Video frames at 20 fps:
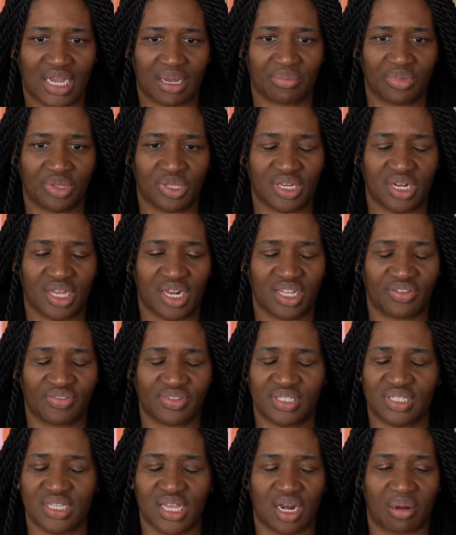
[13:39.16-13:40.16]
I'm really not
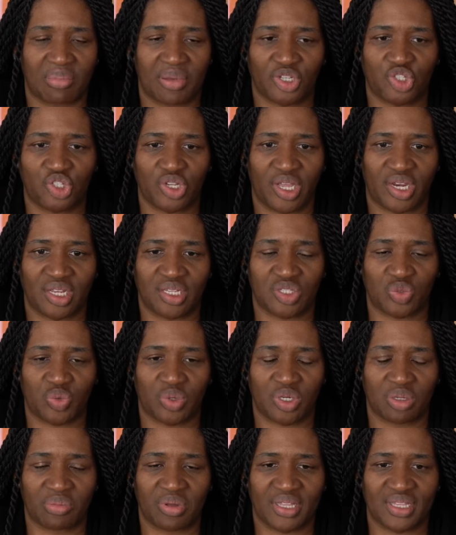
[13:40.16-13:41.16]
even sad about you getting
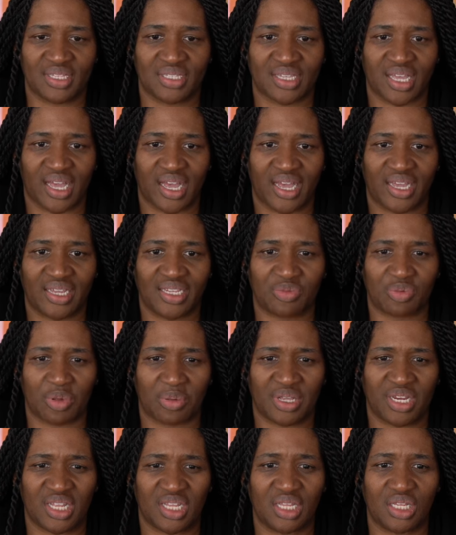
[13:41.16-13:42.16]
swindled by this guy. He's
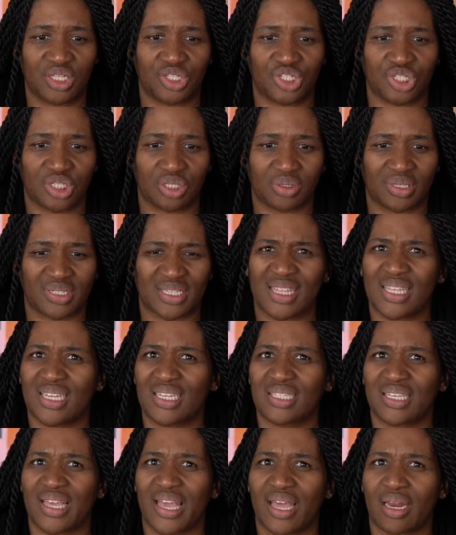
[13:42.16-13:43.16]
probably going to eat you because I think
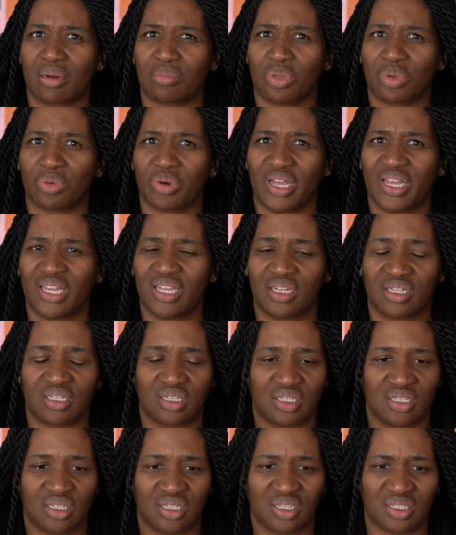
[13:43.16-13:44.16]
he's a cannibal, right?
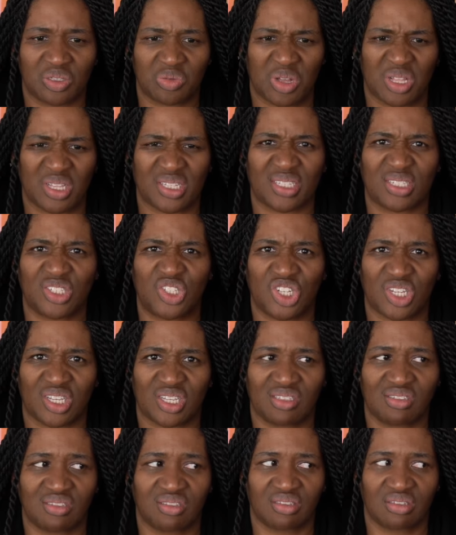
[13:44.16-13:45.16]
As well as a
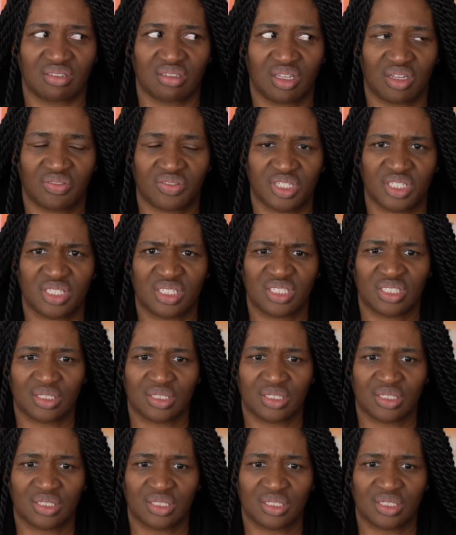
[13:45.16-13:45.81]
chicken lover.